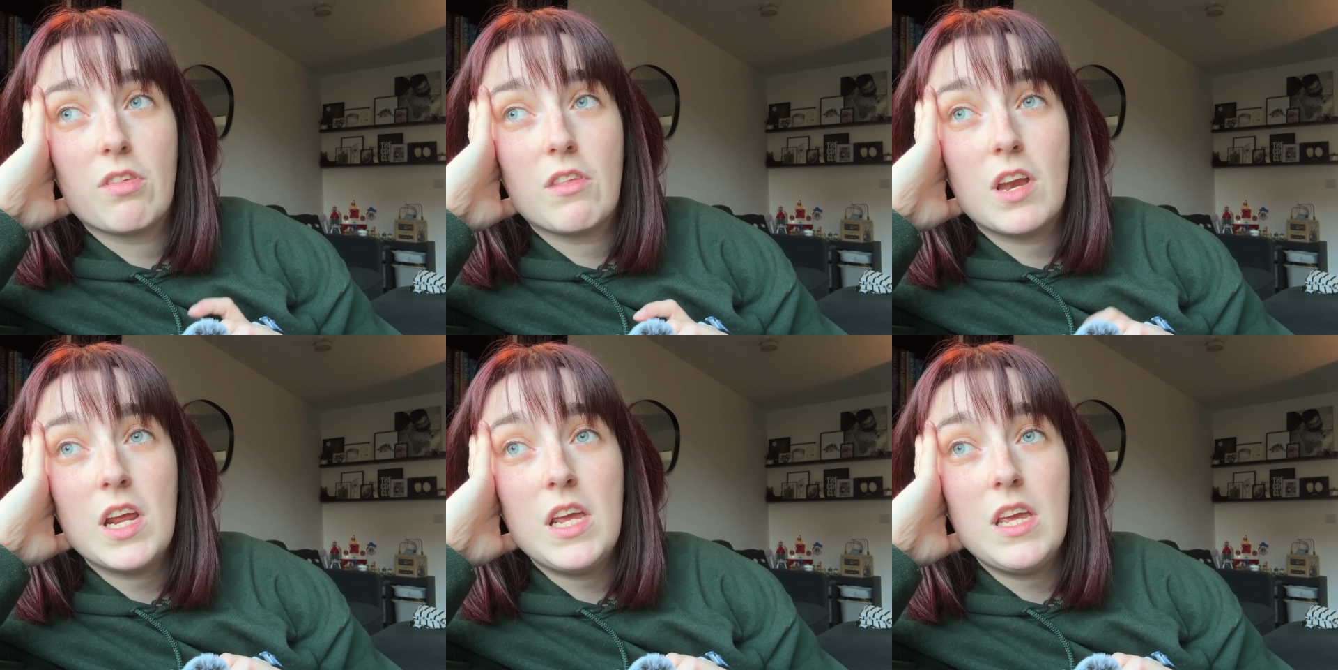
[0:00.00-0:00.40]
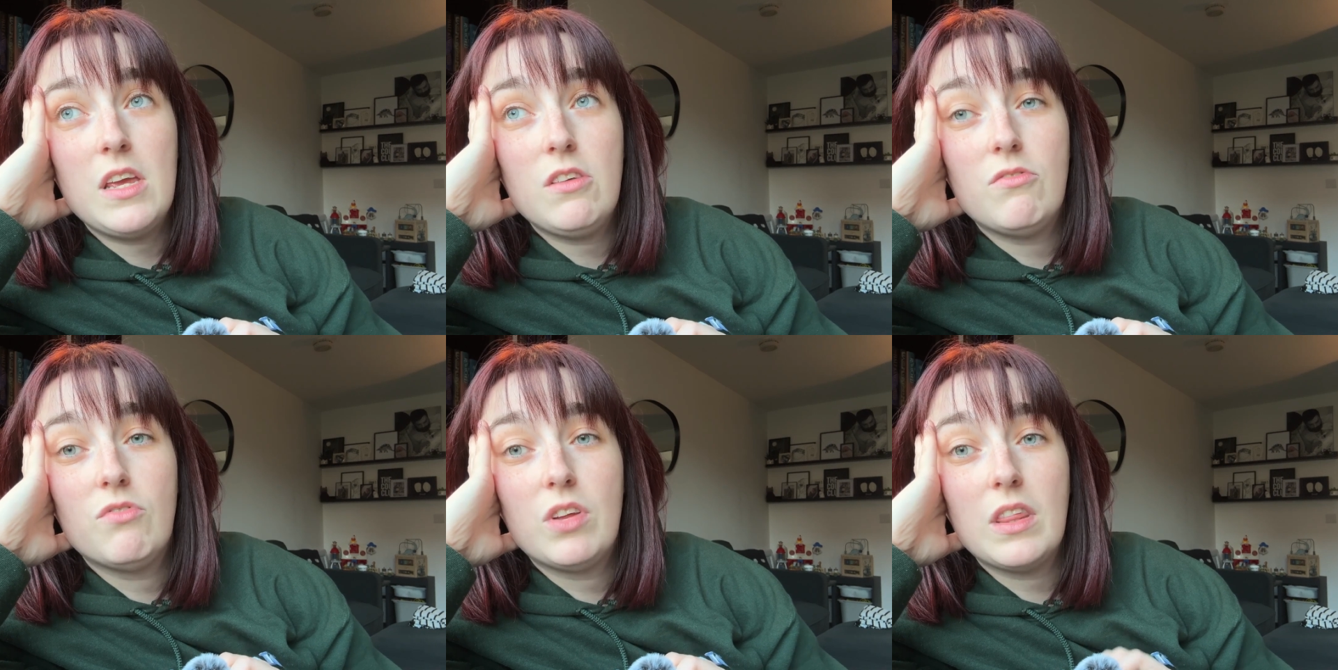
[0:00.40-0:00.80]

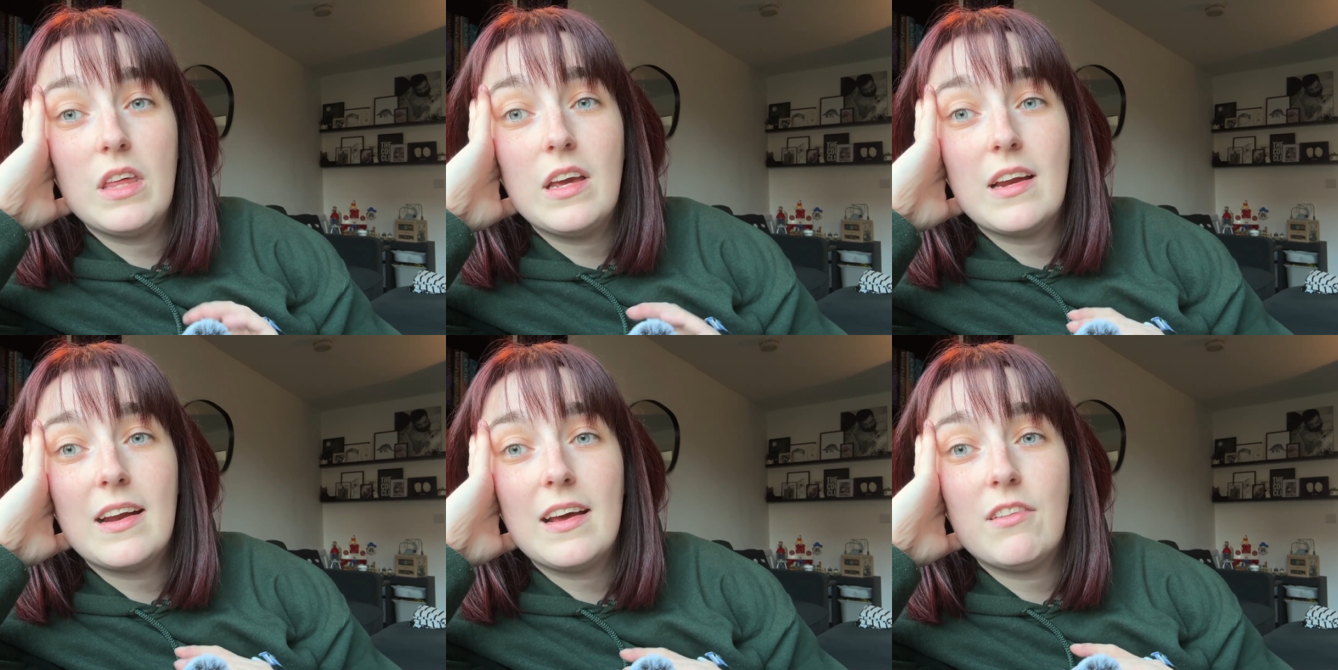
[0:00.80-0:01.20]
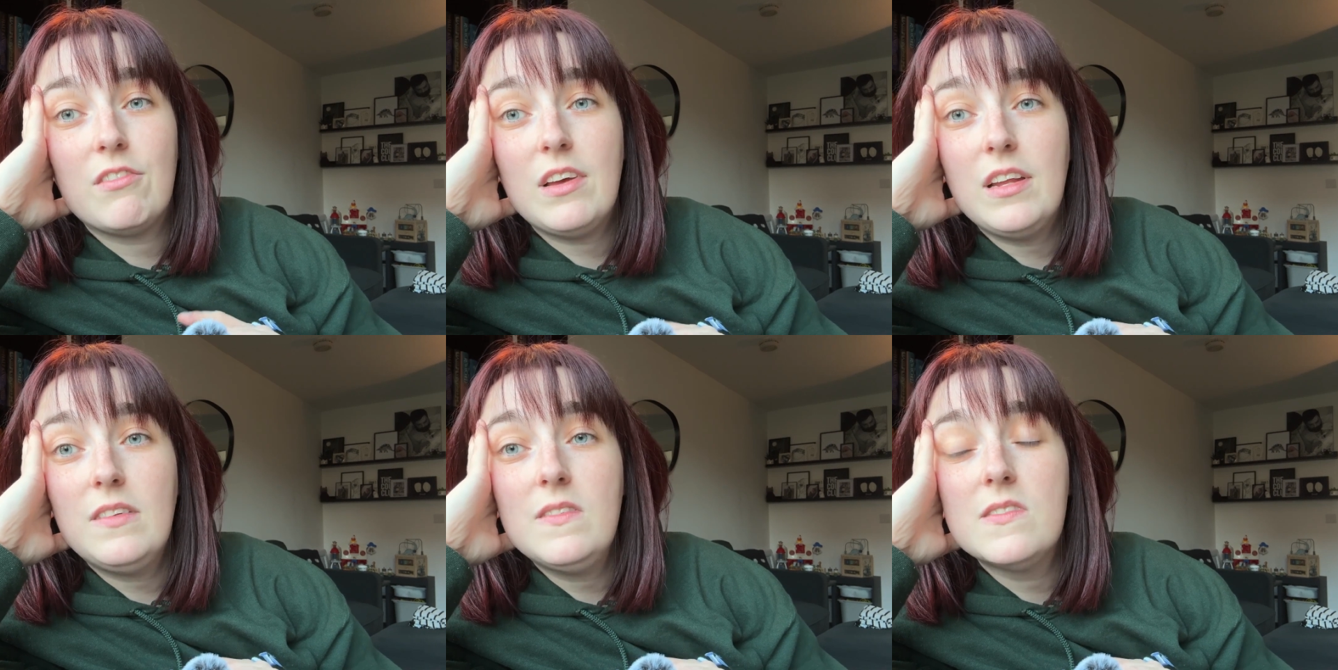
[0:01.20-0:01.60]
three really great
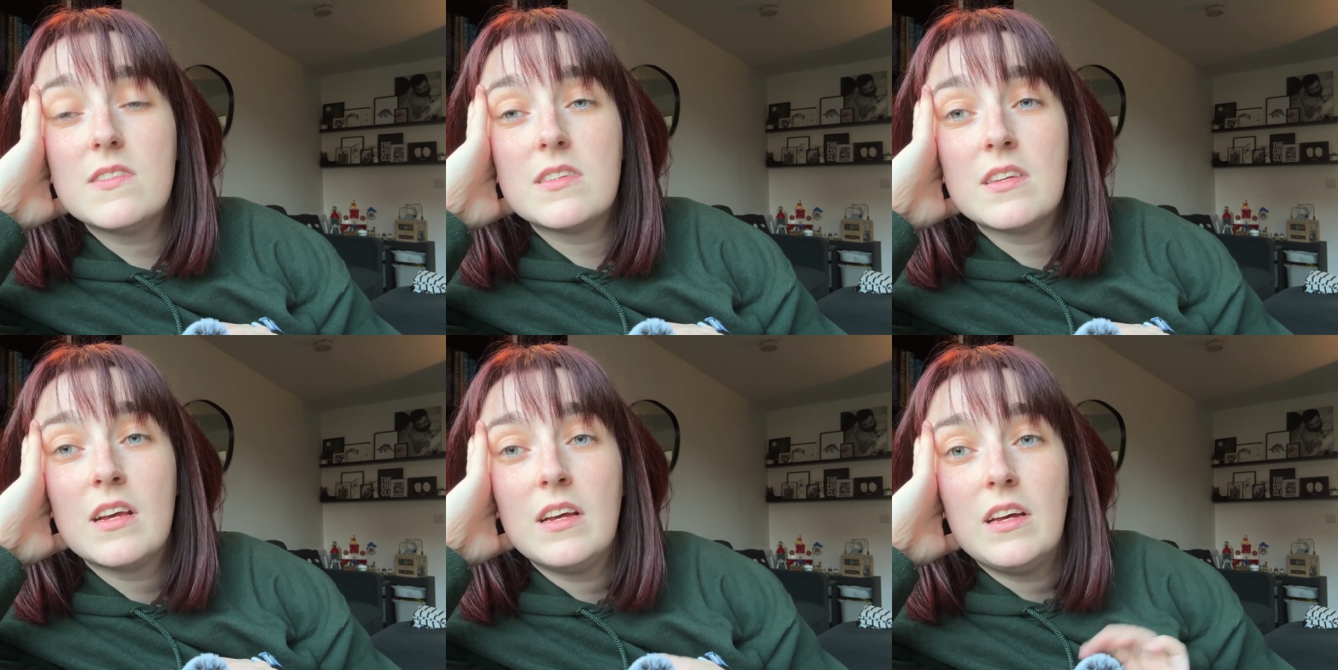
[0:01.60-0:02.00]
reads: